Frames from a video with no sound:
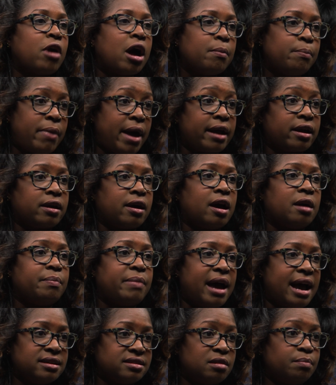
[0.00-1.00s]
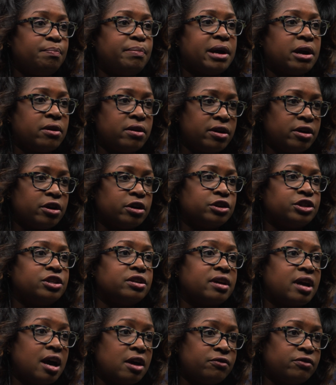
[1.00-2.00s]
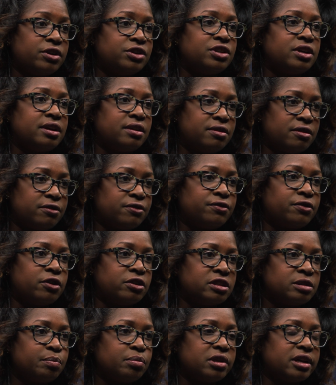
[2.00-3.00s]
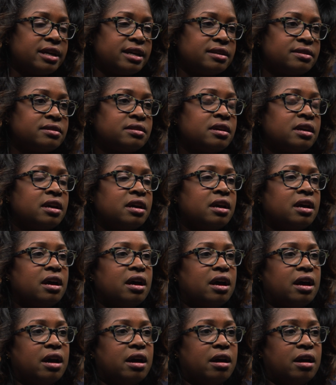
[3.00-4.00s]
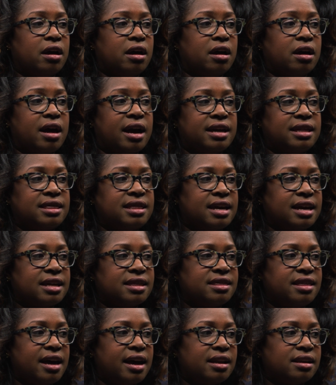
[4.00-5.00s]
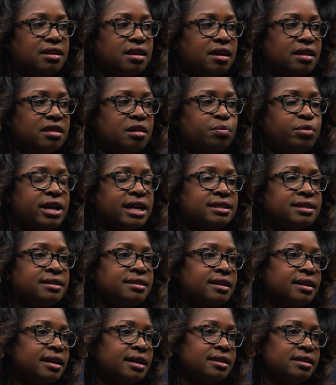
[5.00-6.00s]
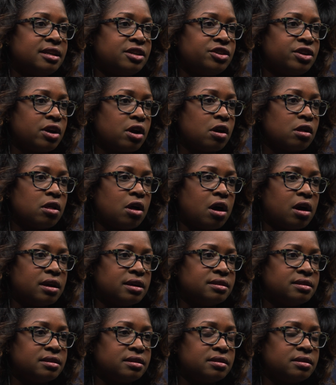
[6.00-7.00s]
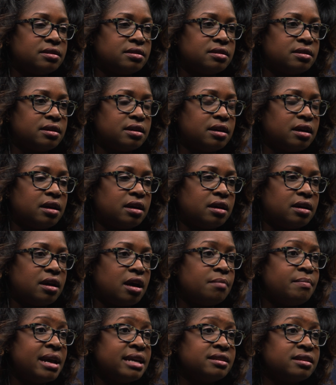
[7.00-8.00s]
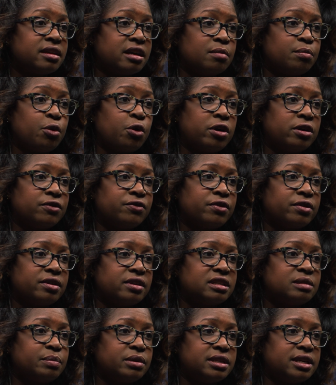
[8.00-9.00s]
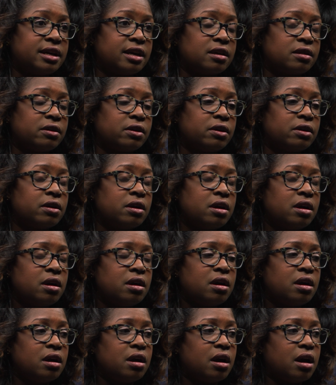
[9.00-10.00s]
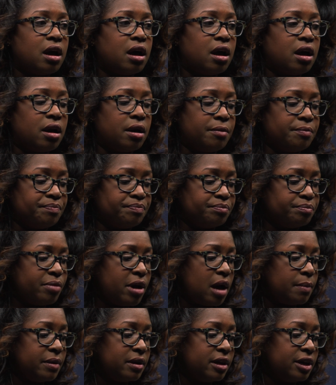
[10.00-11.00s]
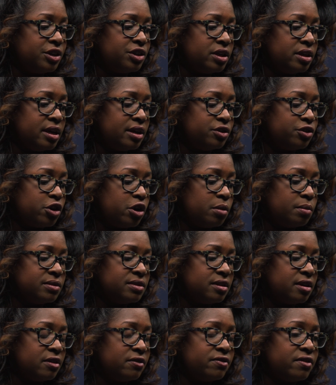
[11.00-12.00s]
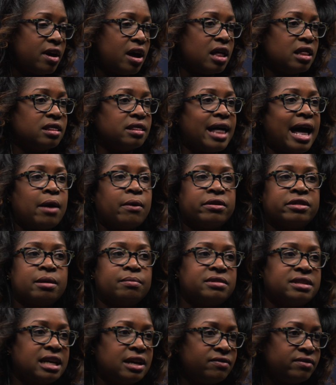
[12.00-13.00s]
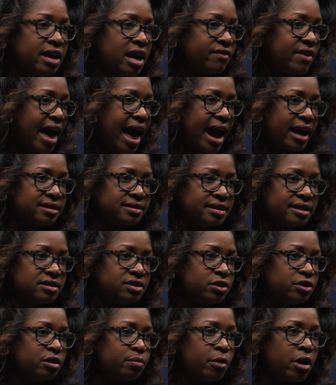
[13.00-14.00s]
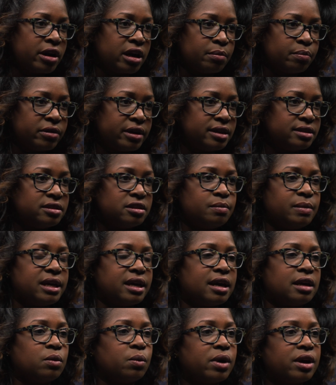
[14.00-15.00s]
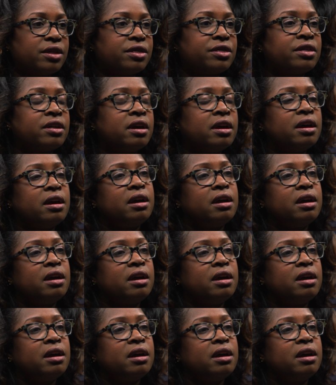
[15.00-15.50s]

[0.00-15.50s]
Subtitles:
brought back up as a barrier to coverage in the first place. I think that the pre-existing condition clause is amazingly important for this particular population in terms of allowing them to even have access to the marketplace to begin with.